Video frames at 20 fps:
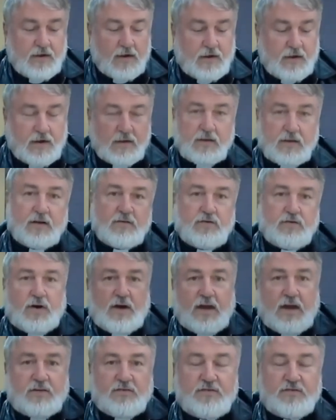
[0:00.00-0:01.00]
I'd like to,
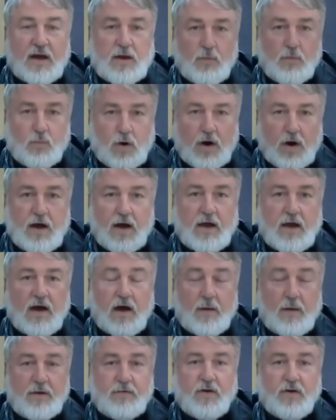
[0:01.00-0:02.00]
I guess, say why
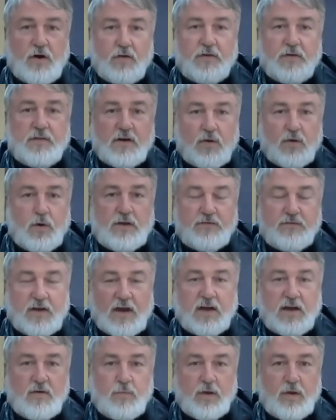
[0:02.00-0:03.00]
I'm involved in the
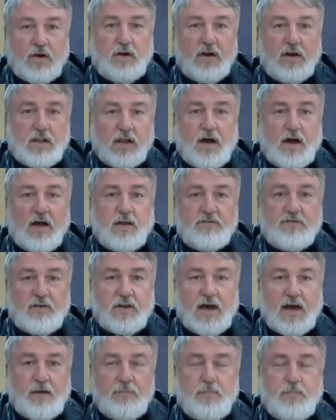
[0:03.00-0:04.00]
Queensland Community Alliance,
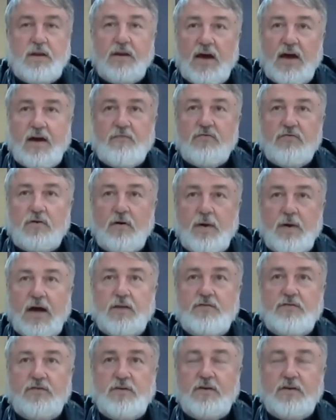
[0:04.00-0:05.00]
and I have been now for
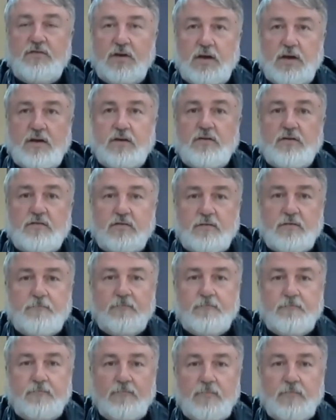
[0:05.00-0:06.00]
about 6 years.
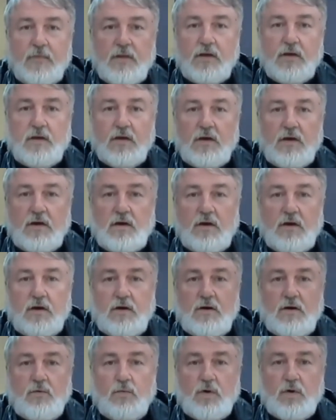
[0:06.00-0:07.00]

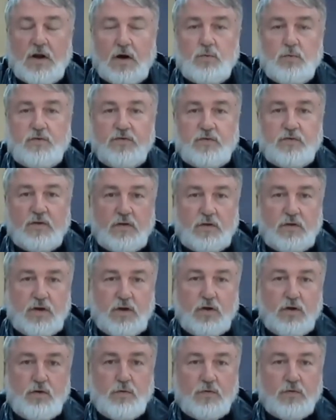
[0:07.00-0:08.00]
When I was
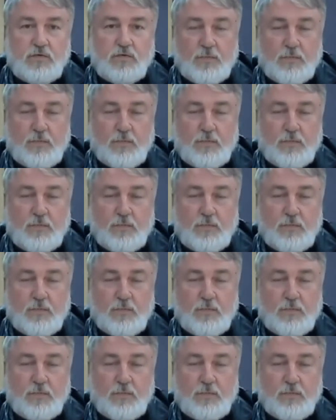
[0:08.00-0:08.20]
new to